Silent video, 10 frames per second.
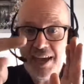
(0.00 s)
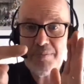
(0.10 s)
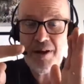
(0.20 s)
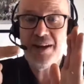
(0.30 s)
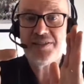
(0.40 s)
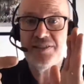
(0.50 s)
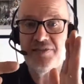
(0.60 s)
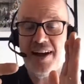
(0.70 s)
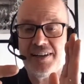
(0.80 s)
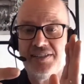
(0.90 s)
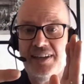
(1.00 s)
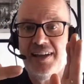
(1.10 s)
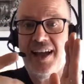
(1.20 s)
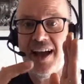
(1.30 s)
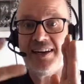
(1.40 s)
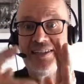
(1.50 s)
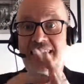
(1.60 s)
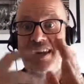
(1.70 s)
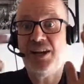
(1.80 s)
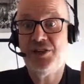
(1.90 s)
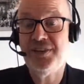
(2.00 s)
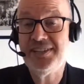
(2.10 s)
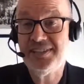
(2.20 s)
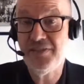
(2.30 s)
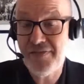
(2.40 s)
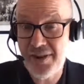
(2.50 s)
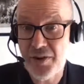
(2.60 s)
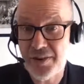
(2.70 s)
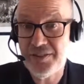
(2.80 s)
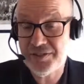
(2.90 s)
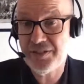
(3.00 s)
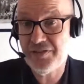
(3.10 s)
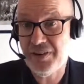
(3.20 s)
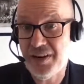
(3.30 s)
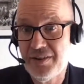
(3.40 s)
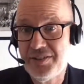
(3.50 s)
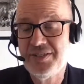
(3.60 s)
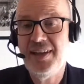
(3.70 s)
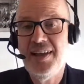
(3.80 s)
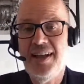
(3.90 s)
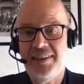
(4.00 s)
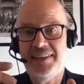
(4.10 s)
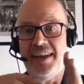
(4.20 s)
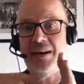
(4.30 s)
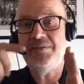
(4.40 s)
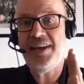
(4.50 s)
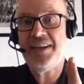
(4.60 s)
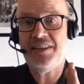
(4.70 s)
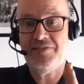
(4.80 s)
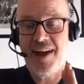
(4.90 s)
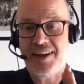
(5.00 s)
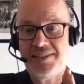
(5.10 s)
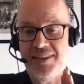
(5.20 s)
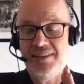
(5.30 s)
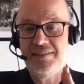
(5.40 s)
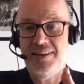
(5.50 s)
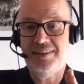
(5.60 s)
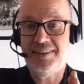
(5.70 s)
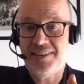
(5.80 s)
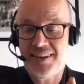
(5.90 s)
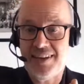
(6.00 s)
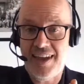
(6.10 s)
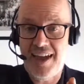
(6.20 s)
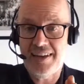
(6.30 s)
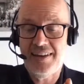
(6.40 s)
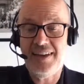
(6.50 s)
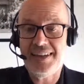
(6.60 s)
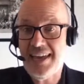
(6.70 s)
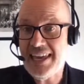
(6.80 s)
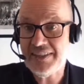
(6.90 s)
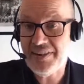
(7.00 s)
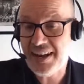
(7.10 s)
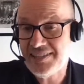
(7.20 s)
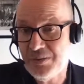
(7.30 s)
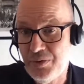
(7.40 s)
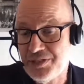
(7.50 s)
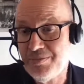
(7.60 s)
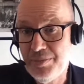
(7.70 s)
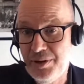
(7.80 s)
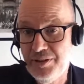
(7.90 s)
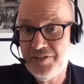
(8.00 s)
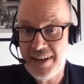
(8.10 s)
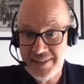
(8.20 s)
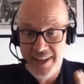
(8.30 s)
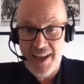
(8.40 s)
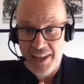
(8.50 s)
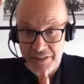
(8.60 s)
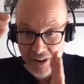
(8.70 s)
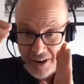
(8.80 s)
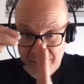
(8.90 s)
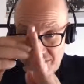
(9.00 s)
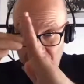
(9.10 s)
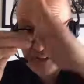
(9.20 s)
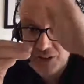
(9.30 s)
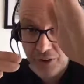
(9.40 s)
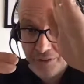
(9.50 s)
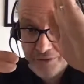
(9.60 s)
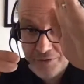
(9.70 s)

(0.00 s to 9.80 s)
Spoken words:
to get past the vaccine actually increased the virulence of the virus. They then updated the vaccine and did the thing again, and again the vaccine wasn't perfect, and the virus kind of got